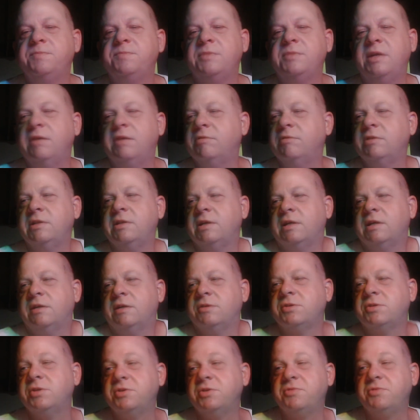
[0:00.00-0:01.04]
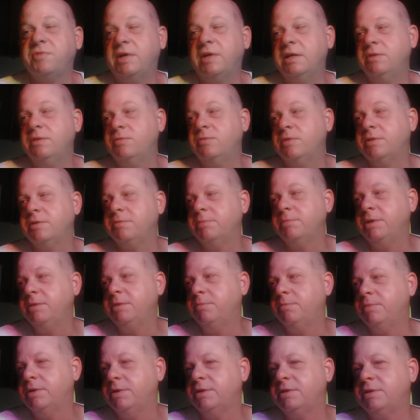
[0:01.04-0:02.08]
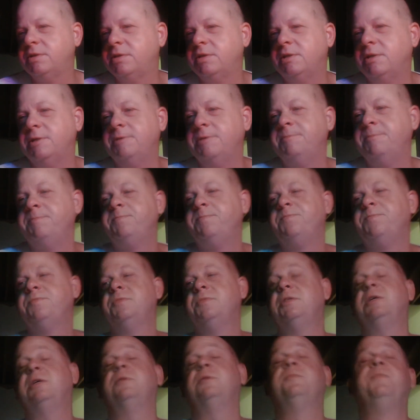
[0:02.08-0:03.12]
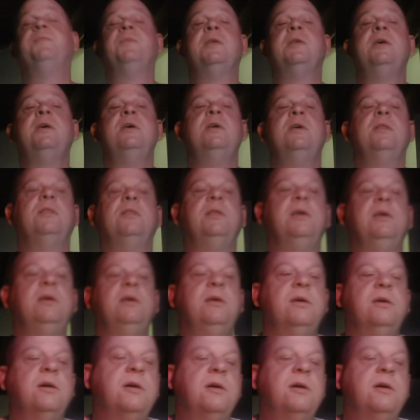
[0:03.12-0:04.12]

Everything else is fine with me, but no, the